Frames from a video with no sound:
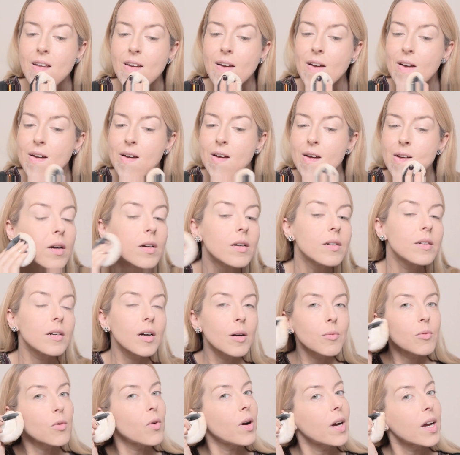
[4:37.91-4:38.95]

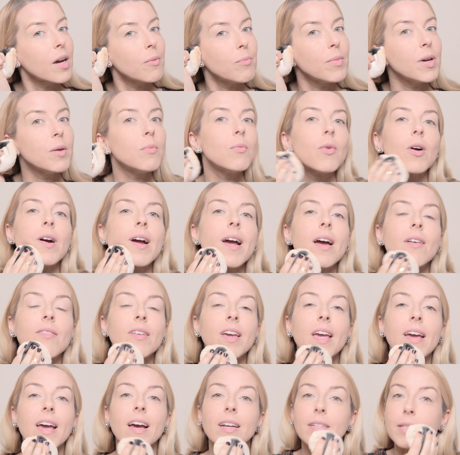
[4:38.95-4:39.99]
I'm going a bit more
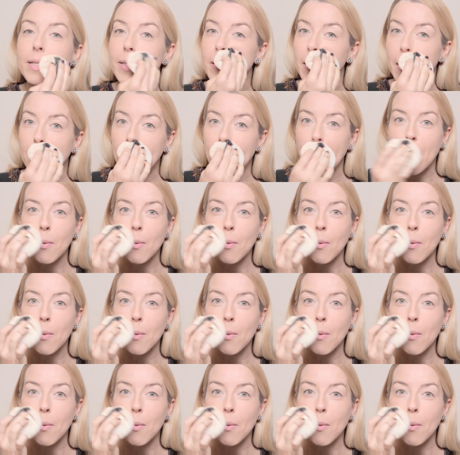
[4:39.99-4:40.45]
heavy-handed today.